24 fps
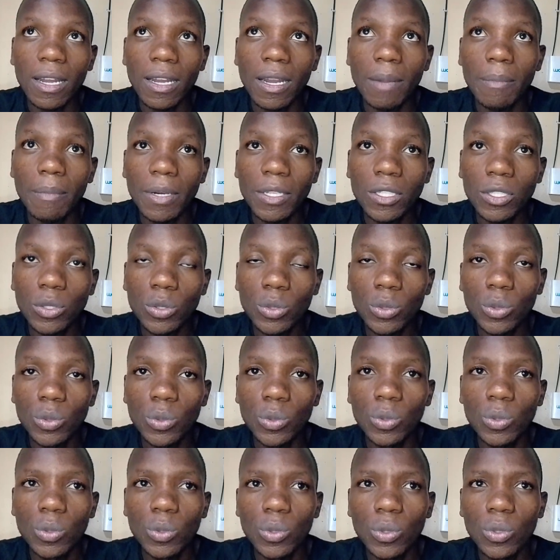Number
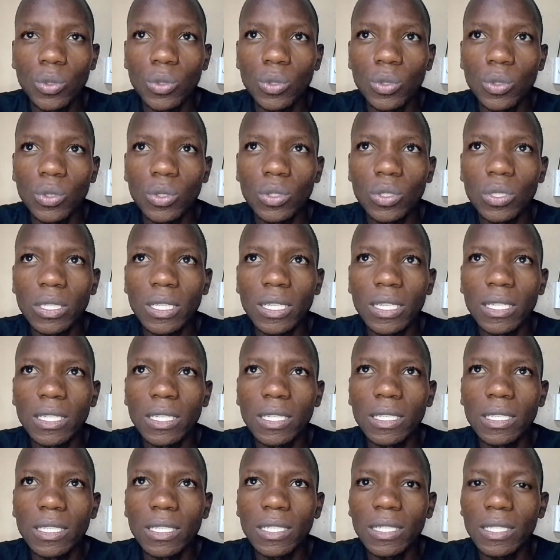two, they
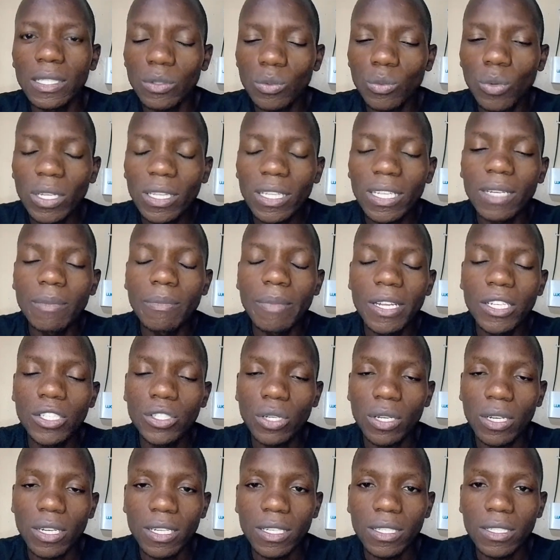what they
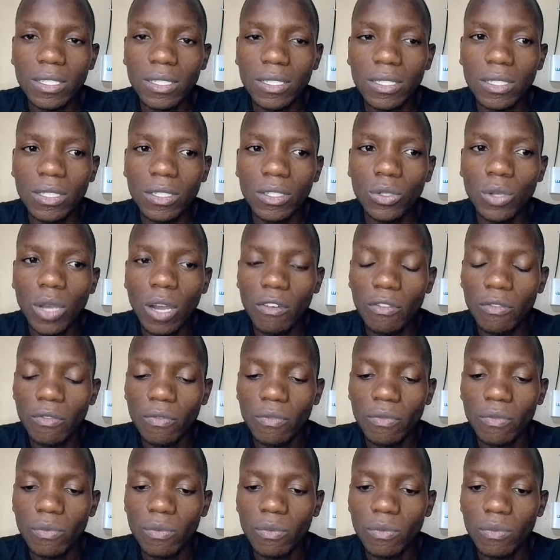mention is
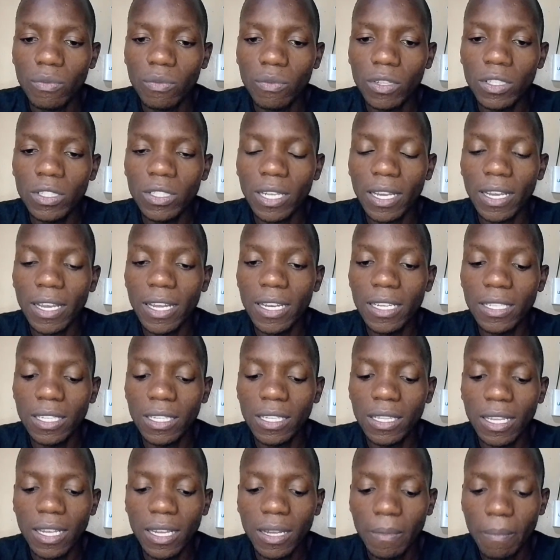it's against
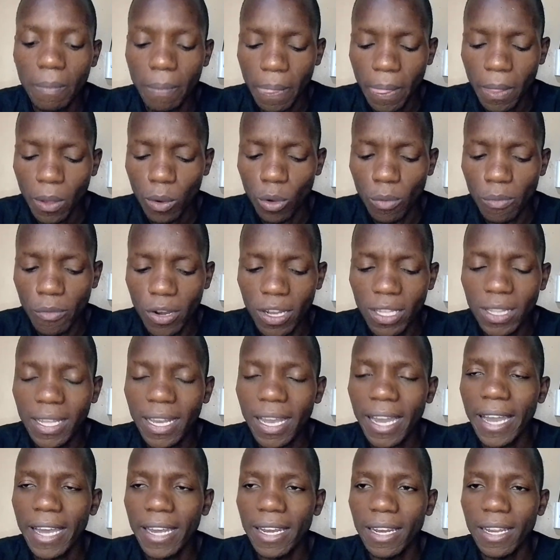the community
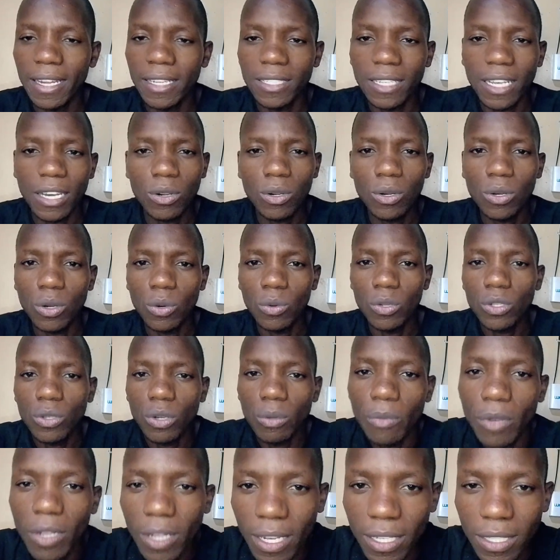guidelines. I don't know which
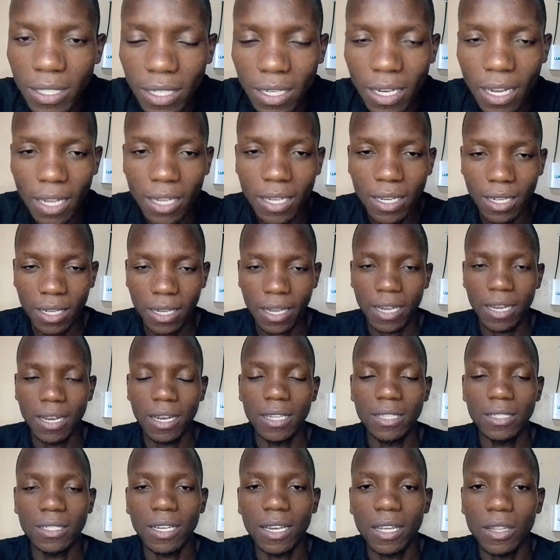communication
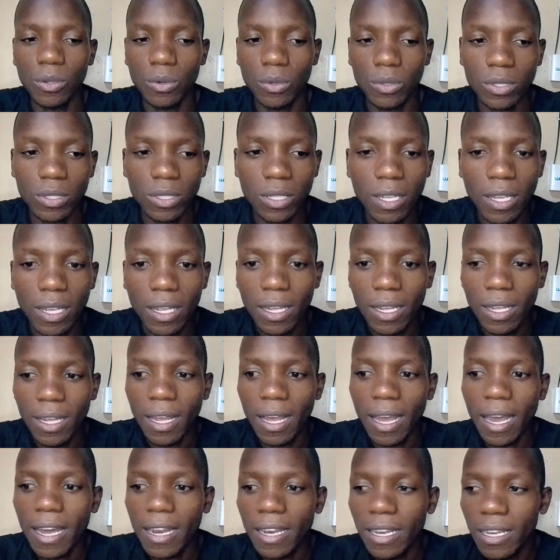guidelines are those.
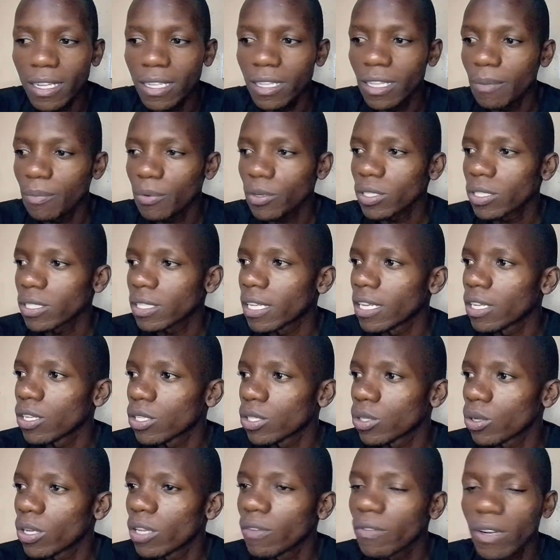And in the process, there is
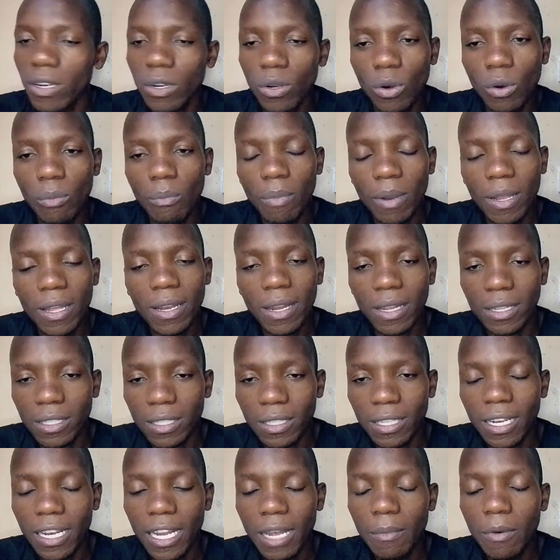no even complainant.
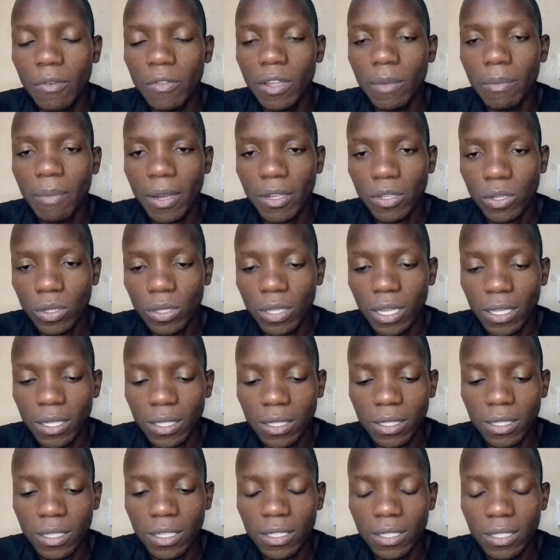The name of the person that
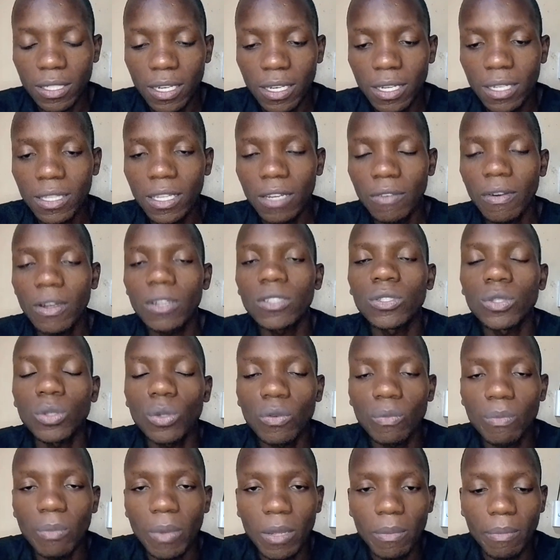is sending the funds
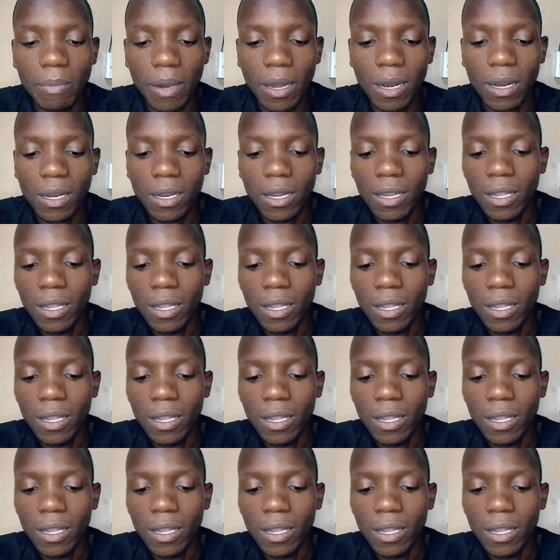through PayPal